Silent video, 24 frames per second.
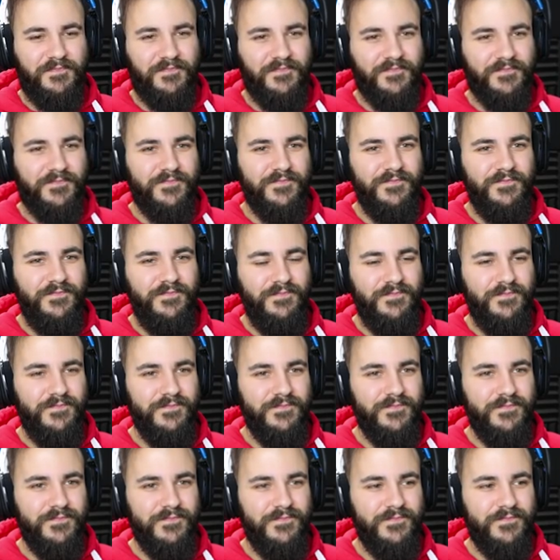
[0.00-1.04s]

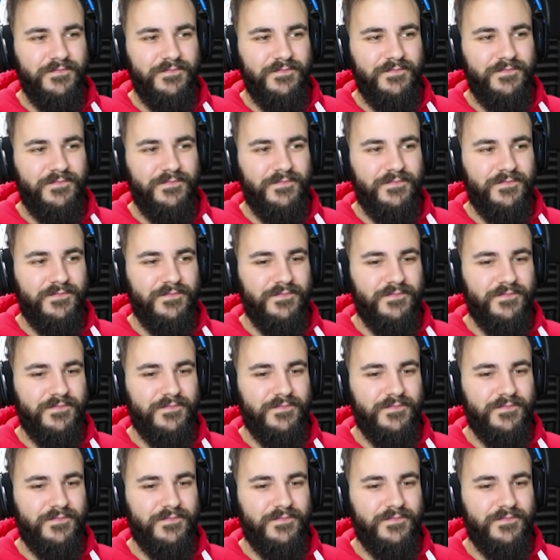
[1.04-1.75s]
Nothing is said.